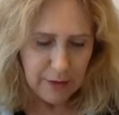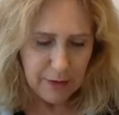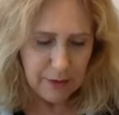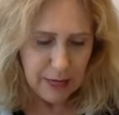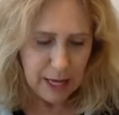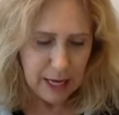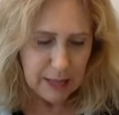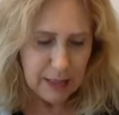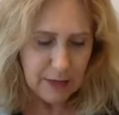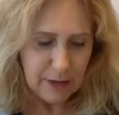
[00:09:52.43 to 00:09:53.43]
And
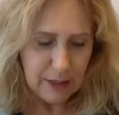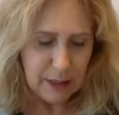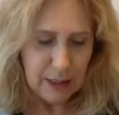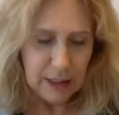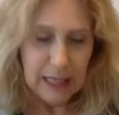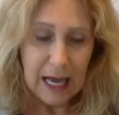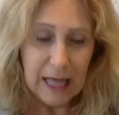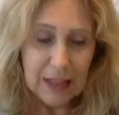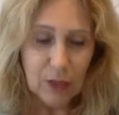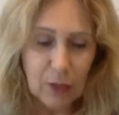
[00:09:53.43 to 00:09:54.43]
then the
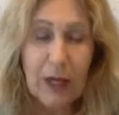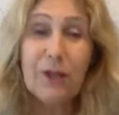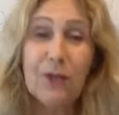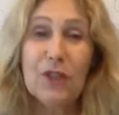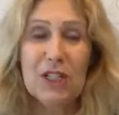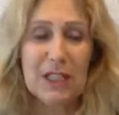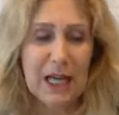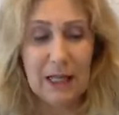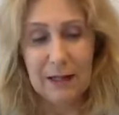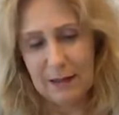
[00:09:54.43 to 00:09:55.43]
last one, which is,
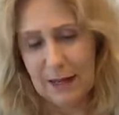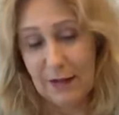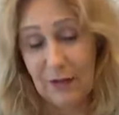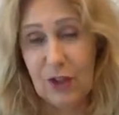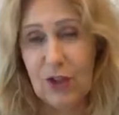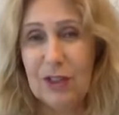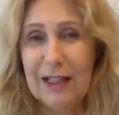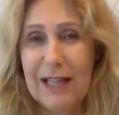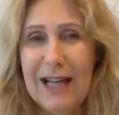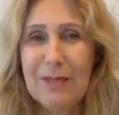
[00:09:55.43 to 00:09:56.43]
I left it to the
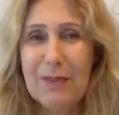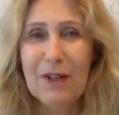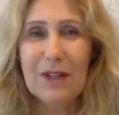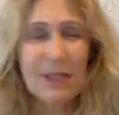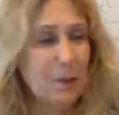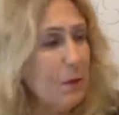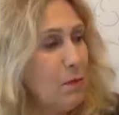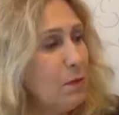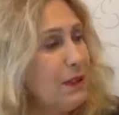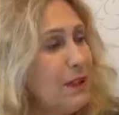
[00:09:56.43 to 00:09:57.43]
last because it's
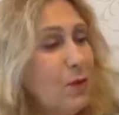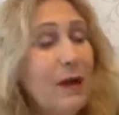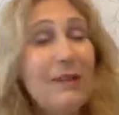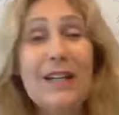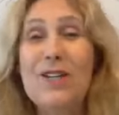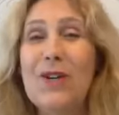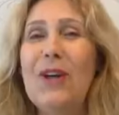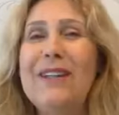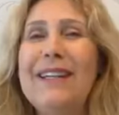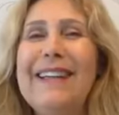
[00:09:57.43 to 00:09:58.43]
probably the one that you're
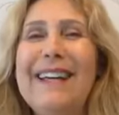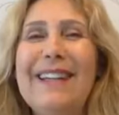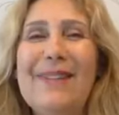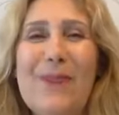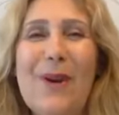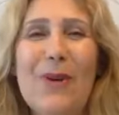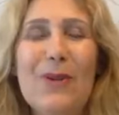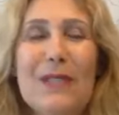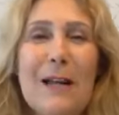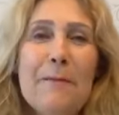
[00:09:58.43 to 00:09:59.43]
going to like the
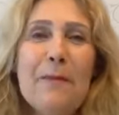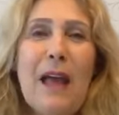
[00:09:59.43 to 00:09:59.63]
most.